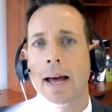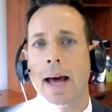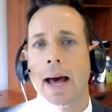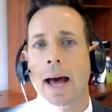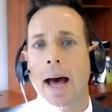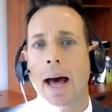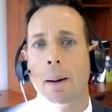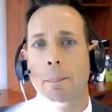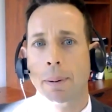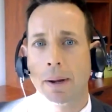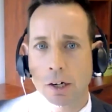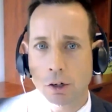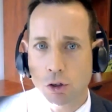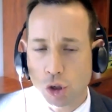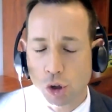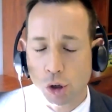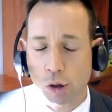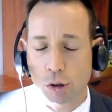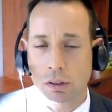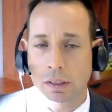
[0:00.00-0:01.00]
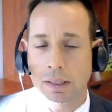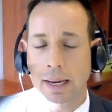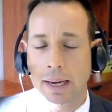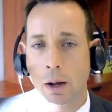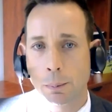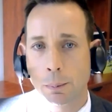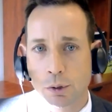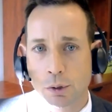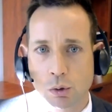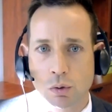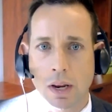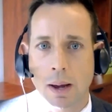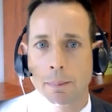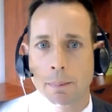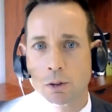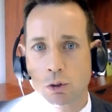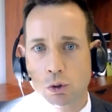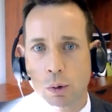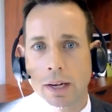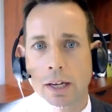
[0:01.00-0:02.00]
But it certainly helps you
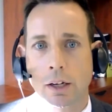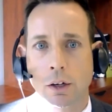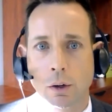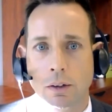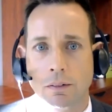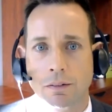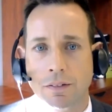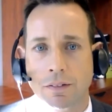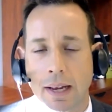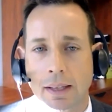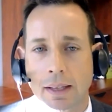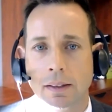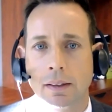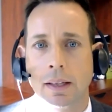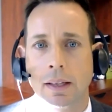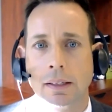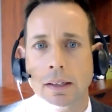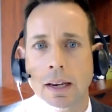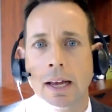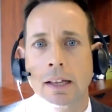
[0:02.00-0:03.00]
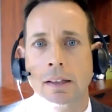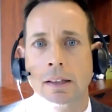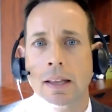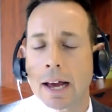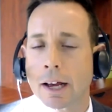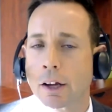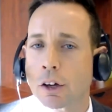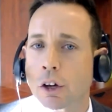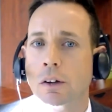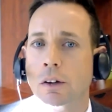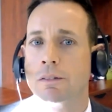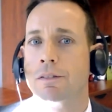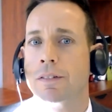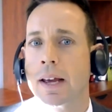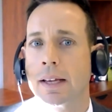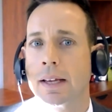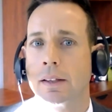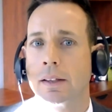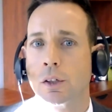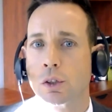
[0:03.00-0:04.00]
demonstrate good faith, and that good
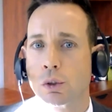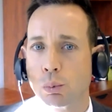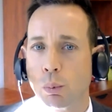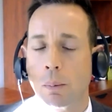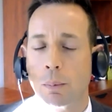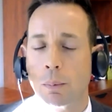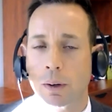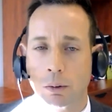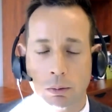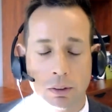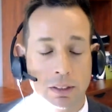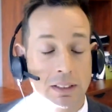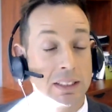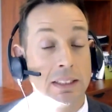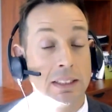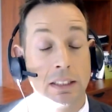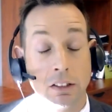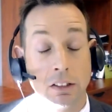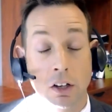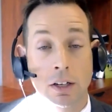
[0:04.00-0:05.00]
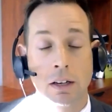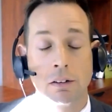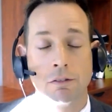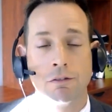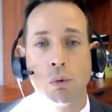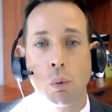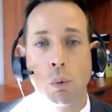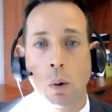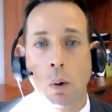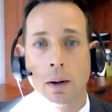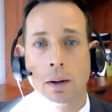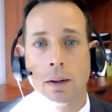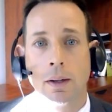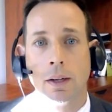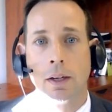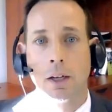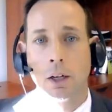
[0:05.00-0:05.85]
faith is what we're really looking for